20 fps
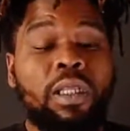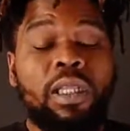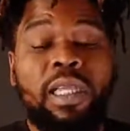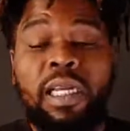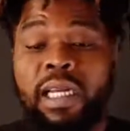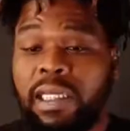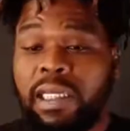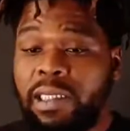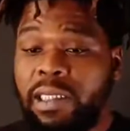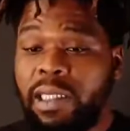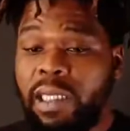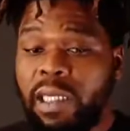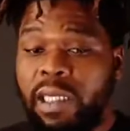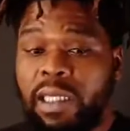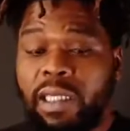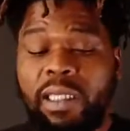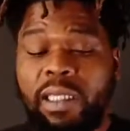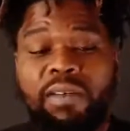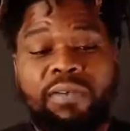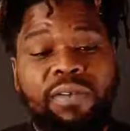Like I
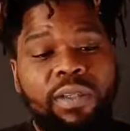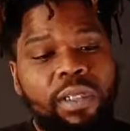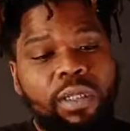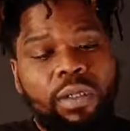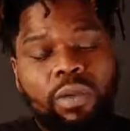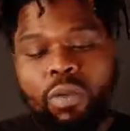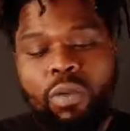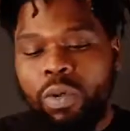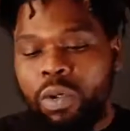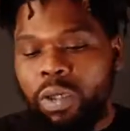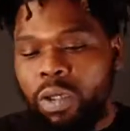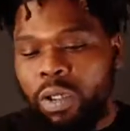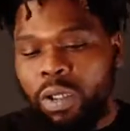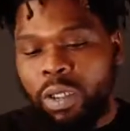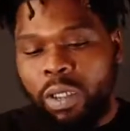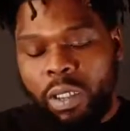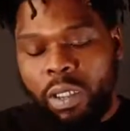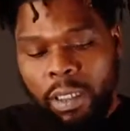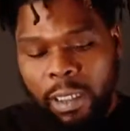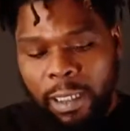said, living in the
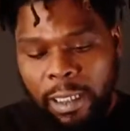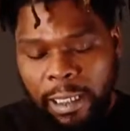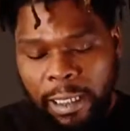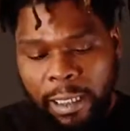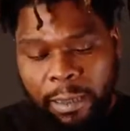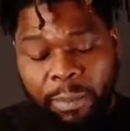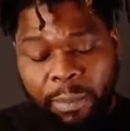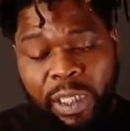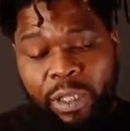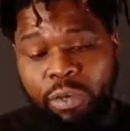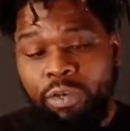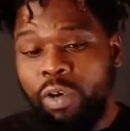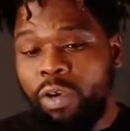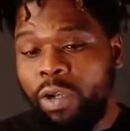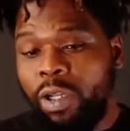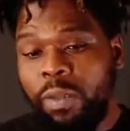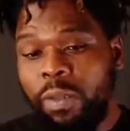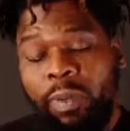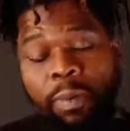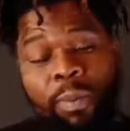world, me
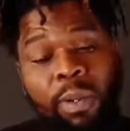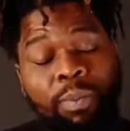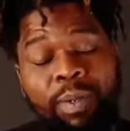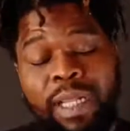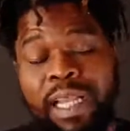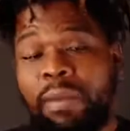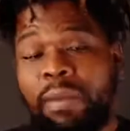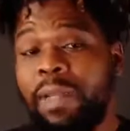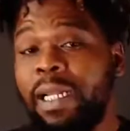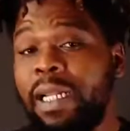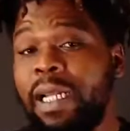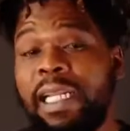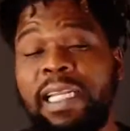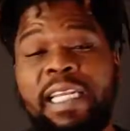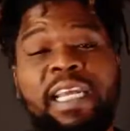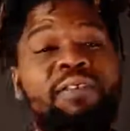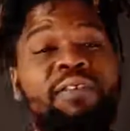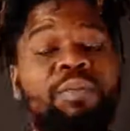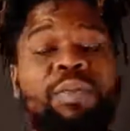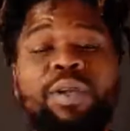growing up, I'm a black man, I
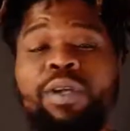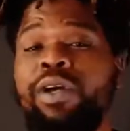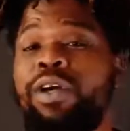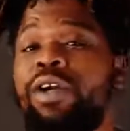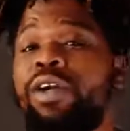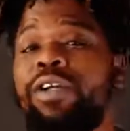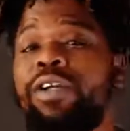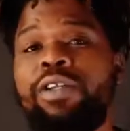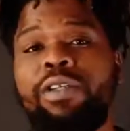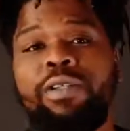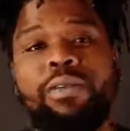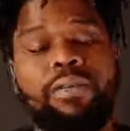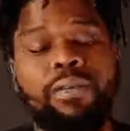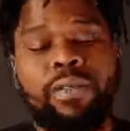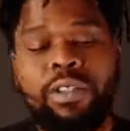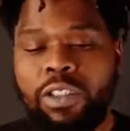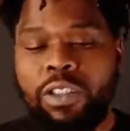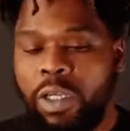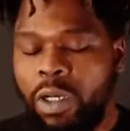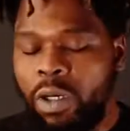ain't never been heard.
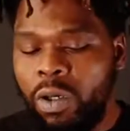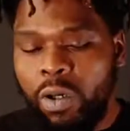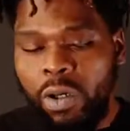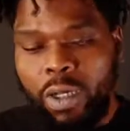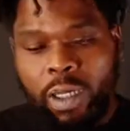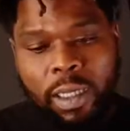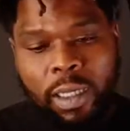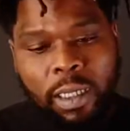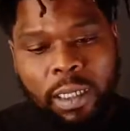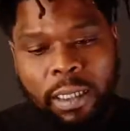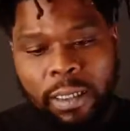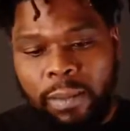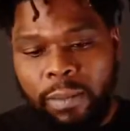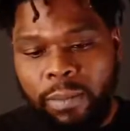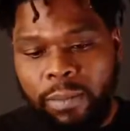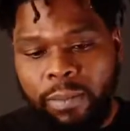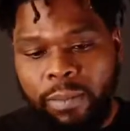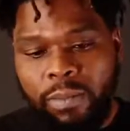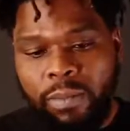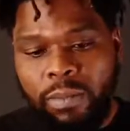So
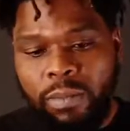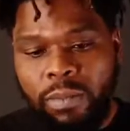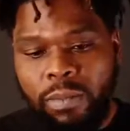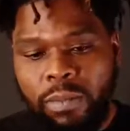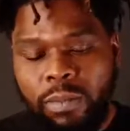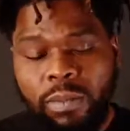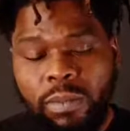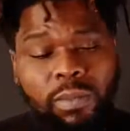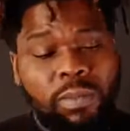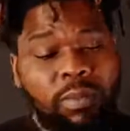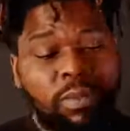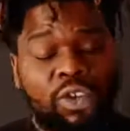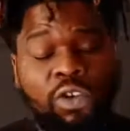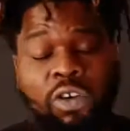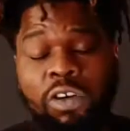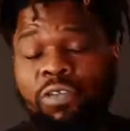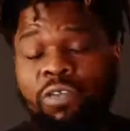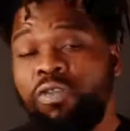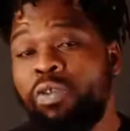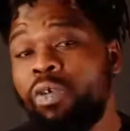
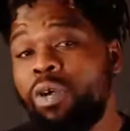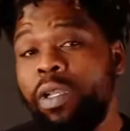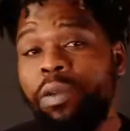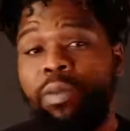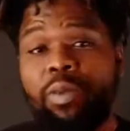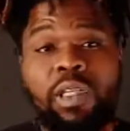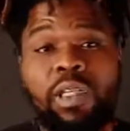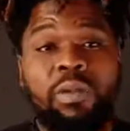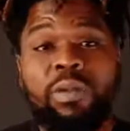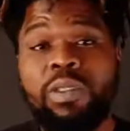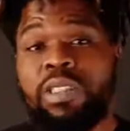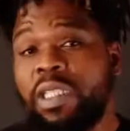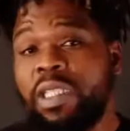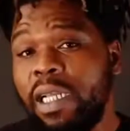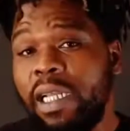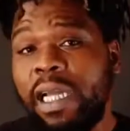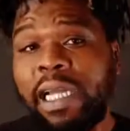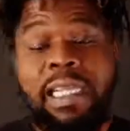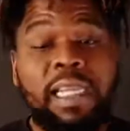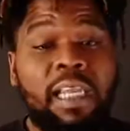George Floyd, when he was
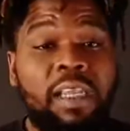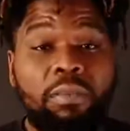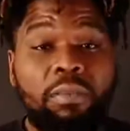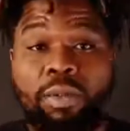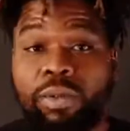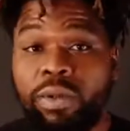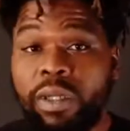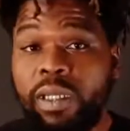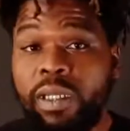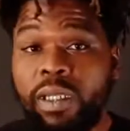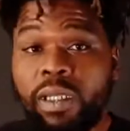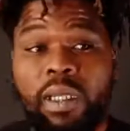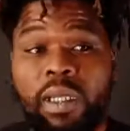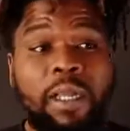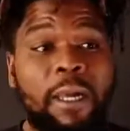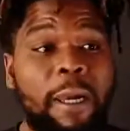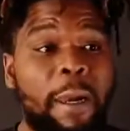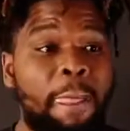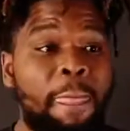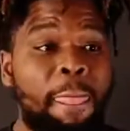saying, "I can't breathe,"
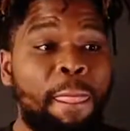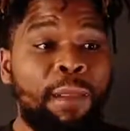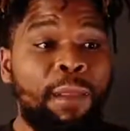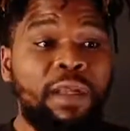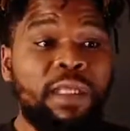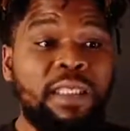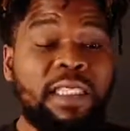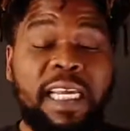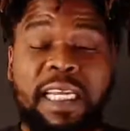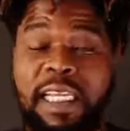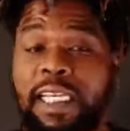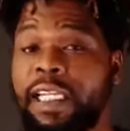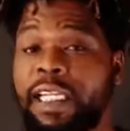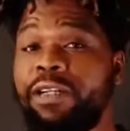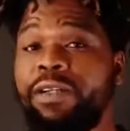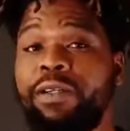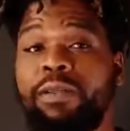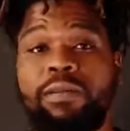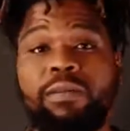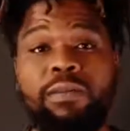they didn't
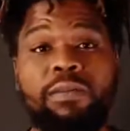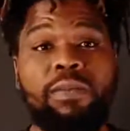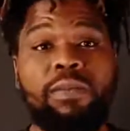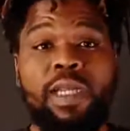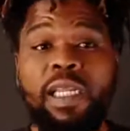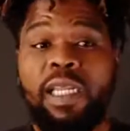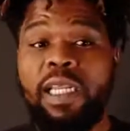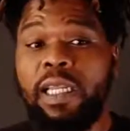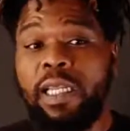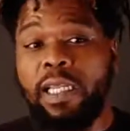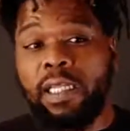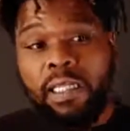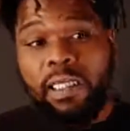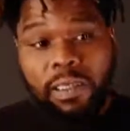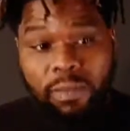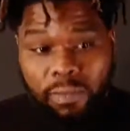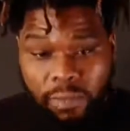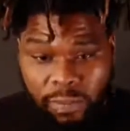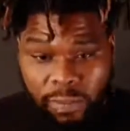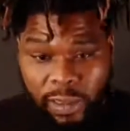hear him, and
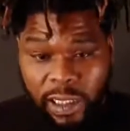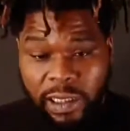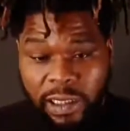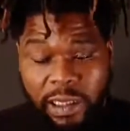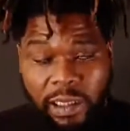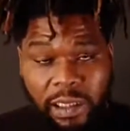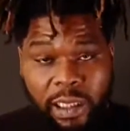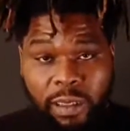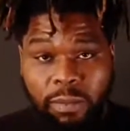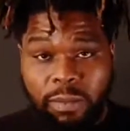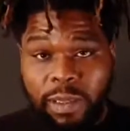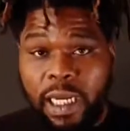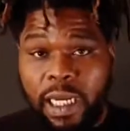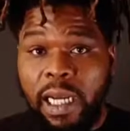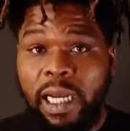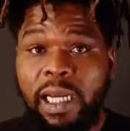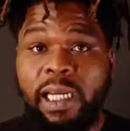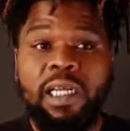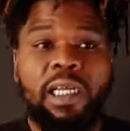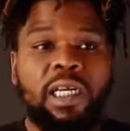they just let him
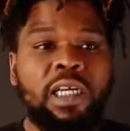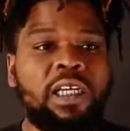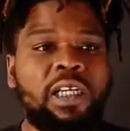die.